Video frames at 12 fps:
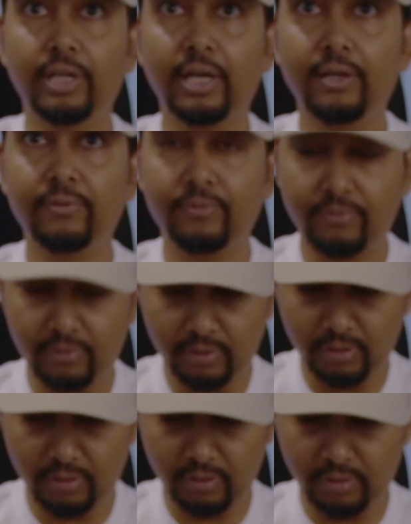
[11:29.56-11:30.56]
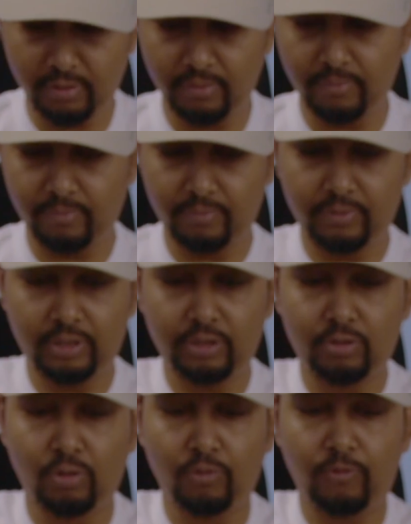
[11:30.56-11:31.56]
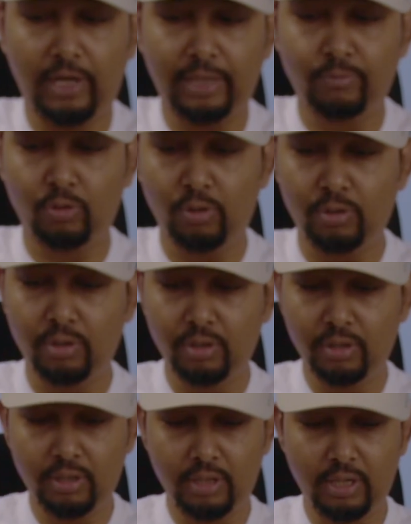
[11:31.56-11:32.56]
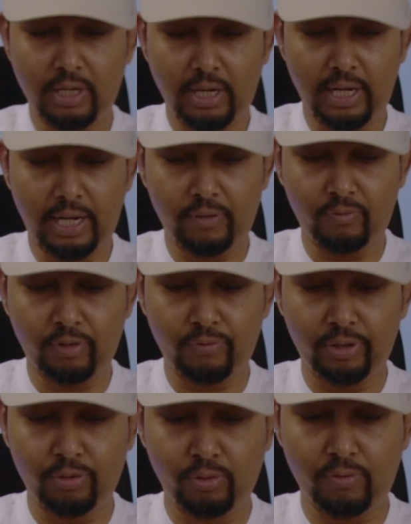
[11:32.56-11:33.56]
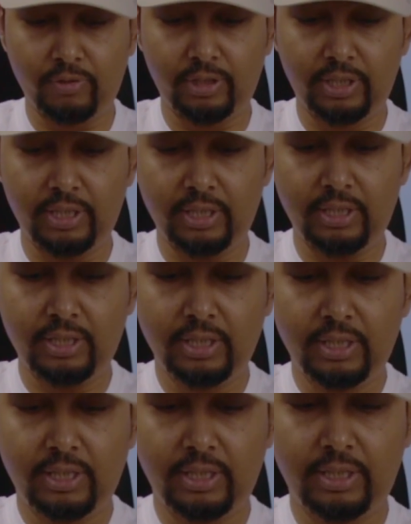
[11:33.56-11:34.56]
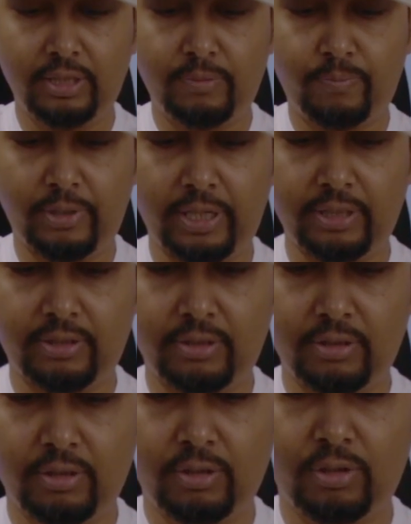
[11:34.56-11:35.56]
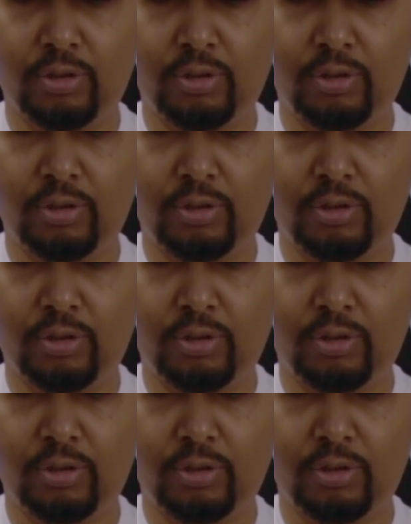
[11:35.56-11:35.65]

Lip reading: we have this go fly mode, and what we do over here is press